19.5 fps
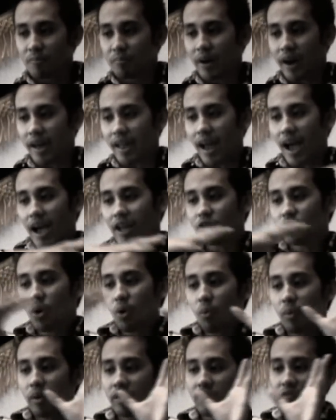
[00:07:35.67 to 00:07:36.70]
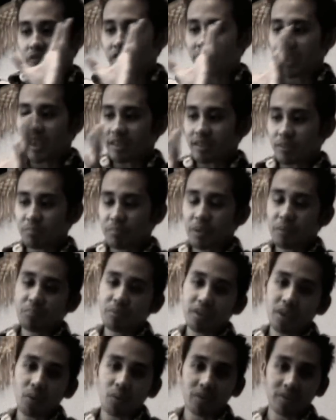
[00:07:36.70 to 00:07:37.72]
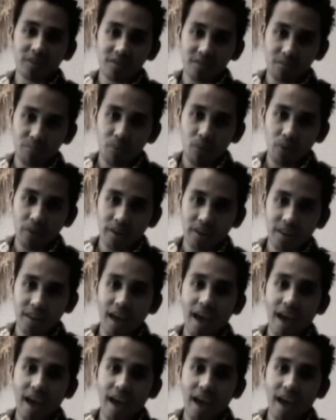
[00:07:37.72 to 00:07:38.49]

But I don't want to forget the people that were disappointed.